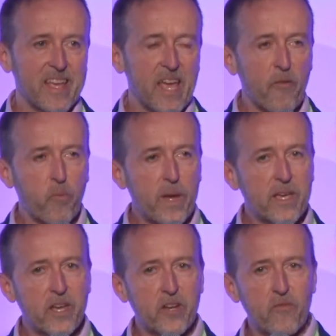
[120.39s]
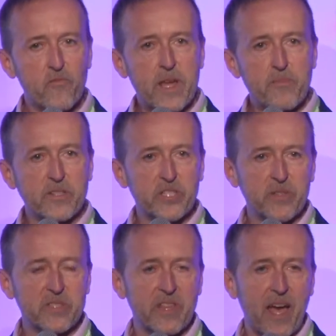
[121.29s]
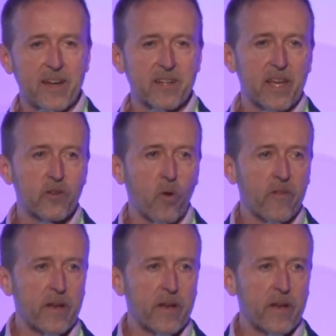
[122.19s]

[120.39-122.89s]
If we could reproduce that in all of